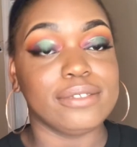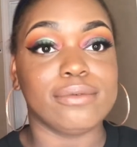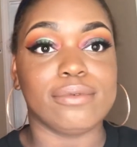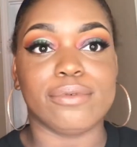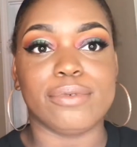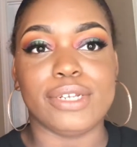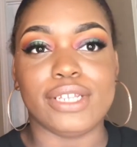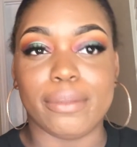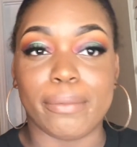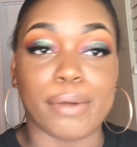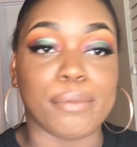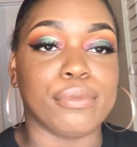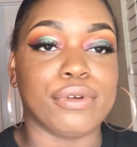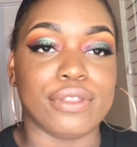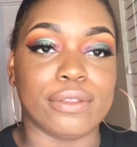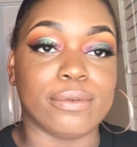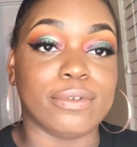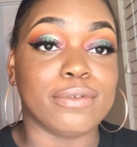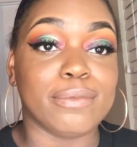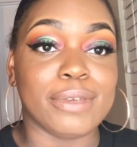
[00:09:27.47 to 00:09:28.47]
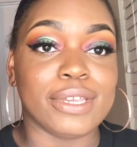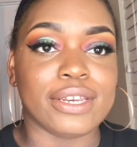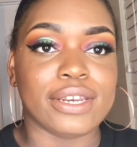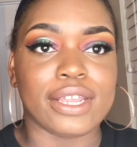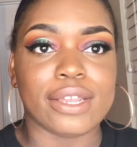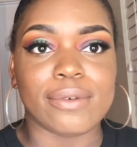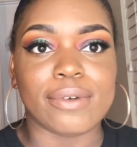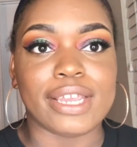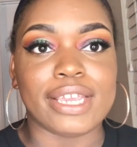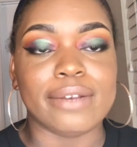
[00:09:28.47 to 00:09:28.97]
Well, really, my brother was being
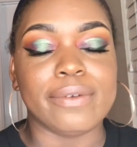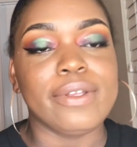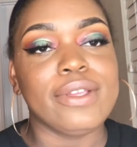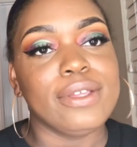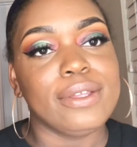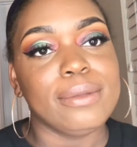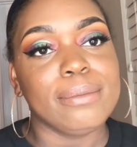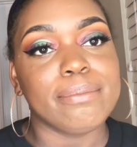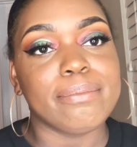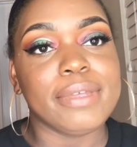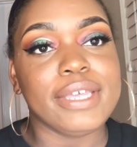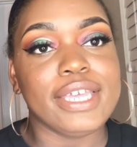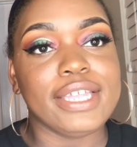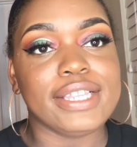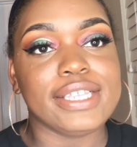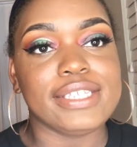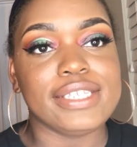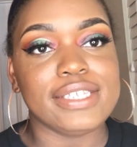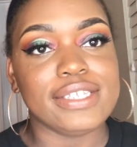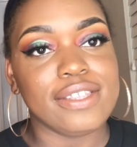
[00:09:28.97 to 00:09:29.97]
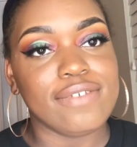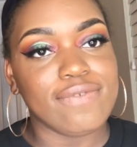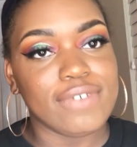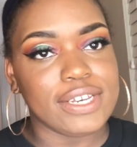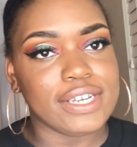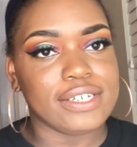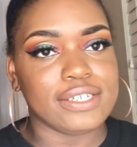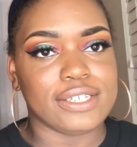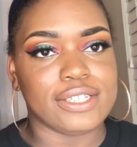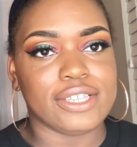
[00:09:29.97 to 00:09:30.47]
irate. But this is the
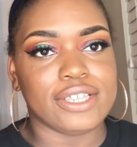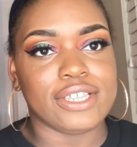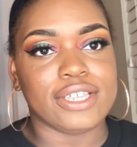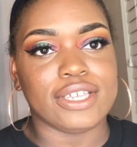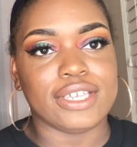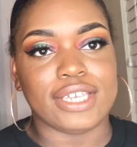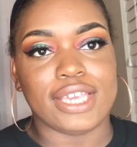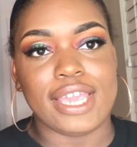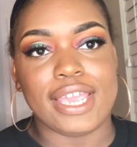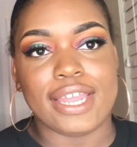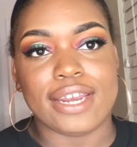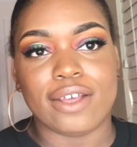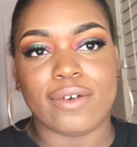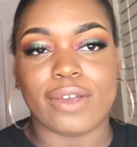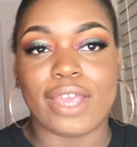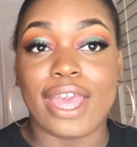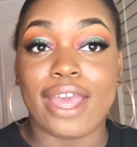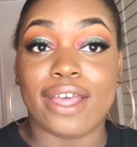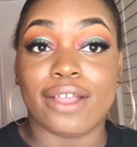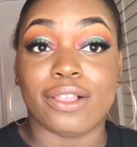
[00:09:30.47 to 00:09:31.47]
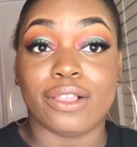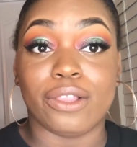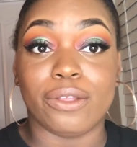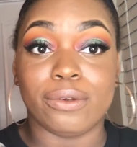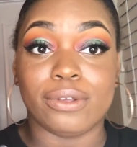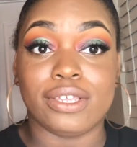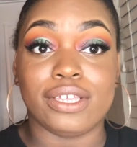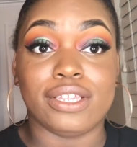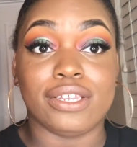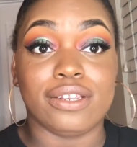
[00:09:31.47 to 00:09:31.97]
finished look, and I got
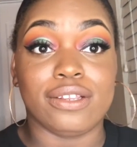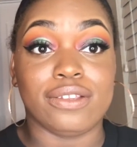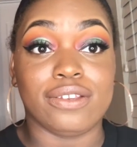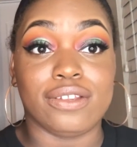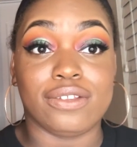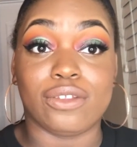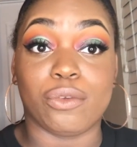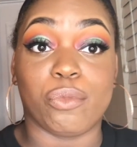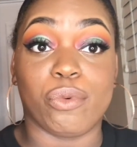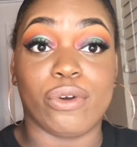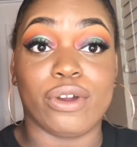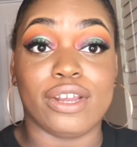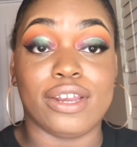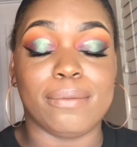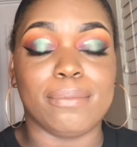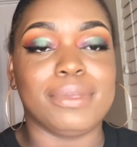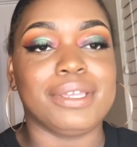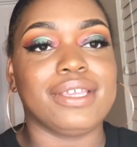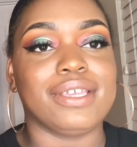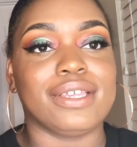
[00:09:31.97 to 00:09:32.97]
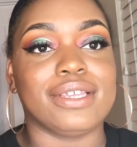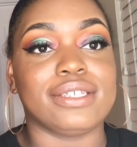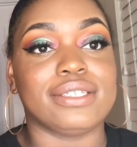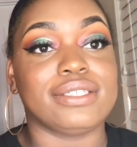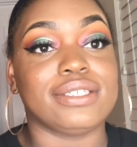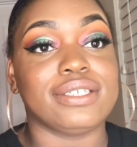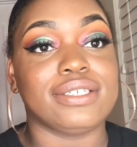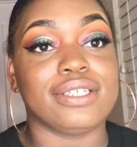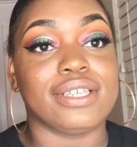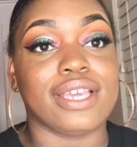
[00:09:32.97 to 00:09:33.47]
low-key disappointed because
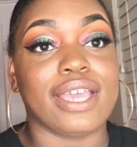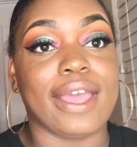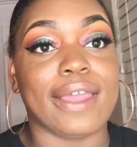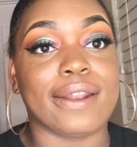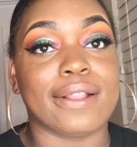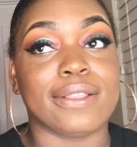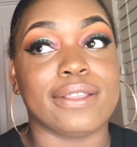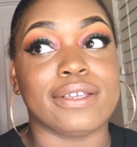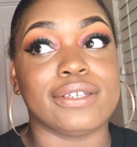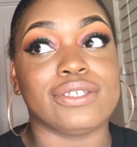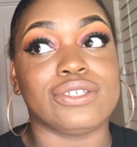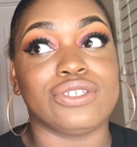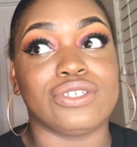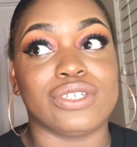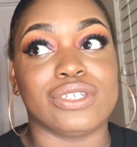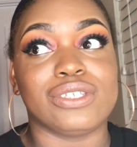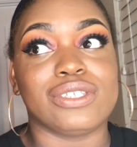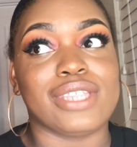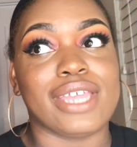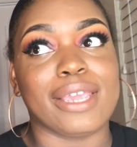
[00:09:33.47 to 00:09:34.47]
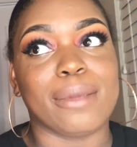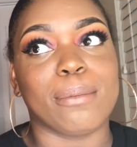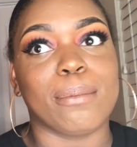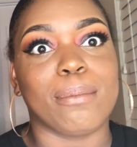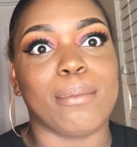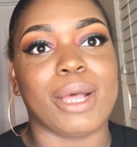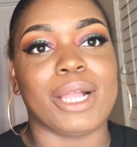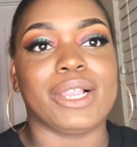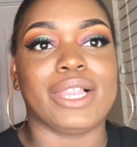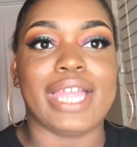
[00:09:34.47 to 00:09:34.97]
this look kind of looks just like
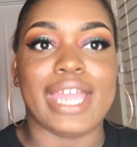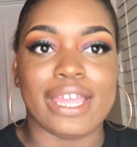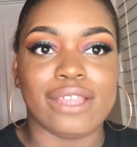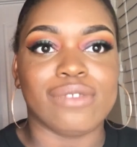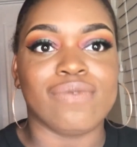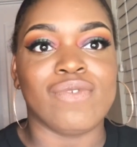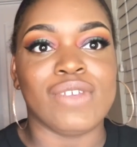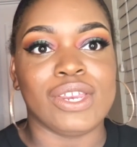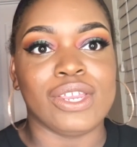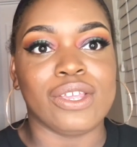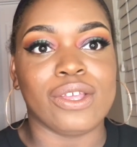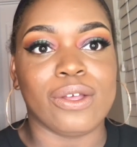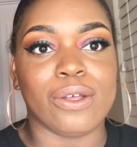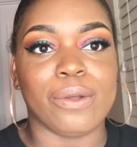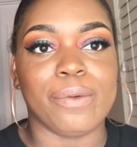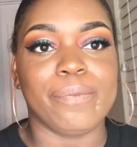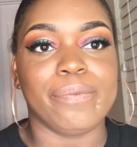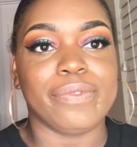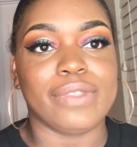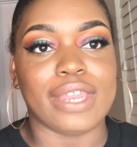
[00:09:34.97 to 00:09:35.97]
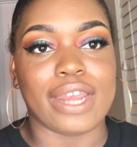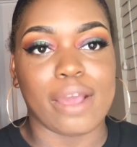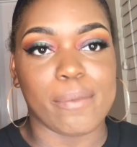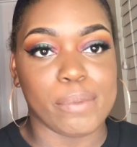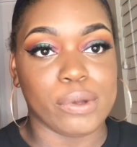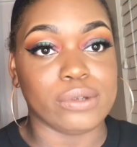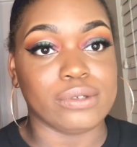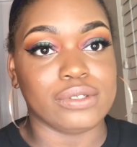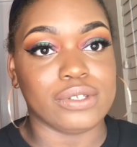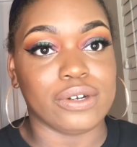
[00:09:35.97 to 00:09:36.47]
my last video that I
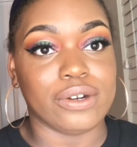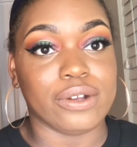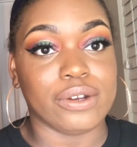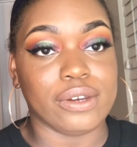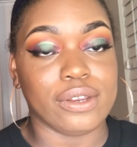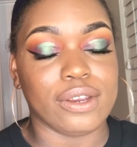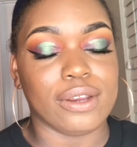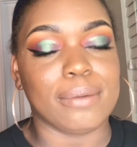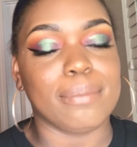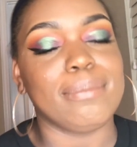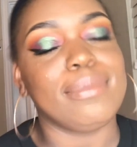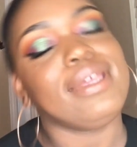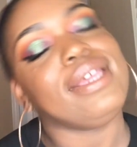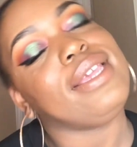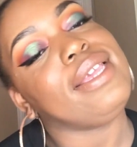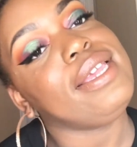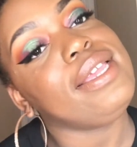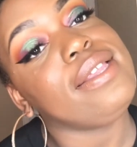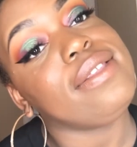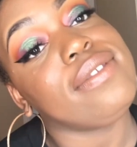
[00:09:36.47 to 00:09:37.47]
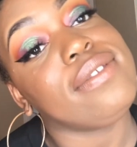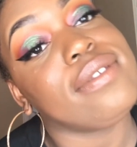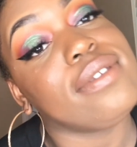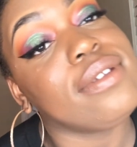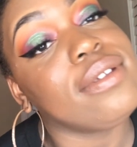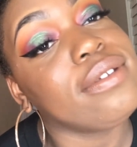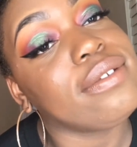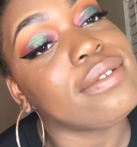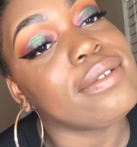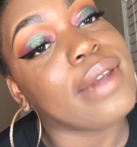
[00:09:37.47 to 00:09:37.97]
posted on here. But it's
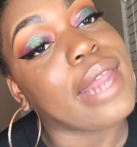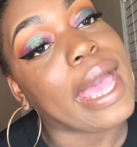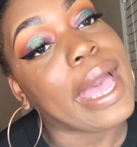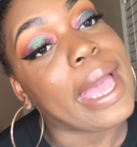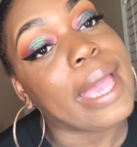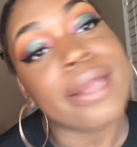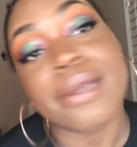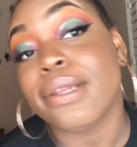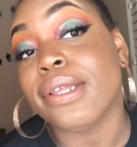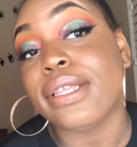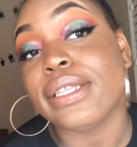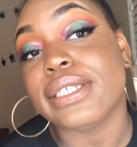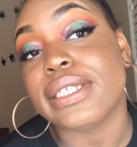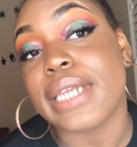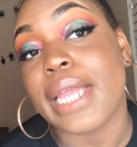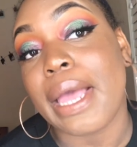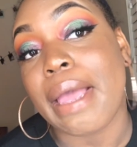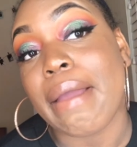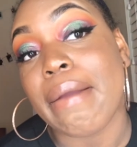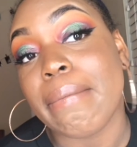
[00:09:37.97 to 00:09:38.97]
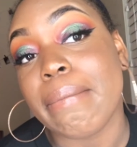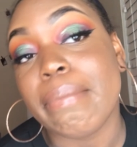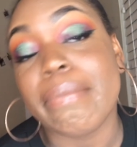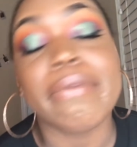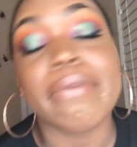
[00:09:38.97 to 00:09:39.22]
not. It's not.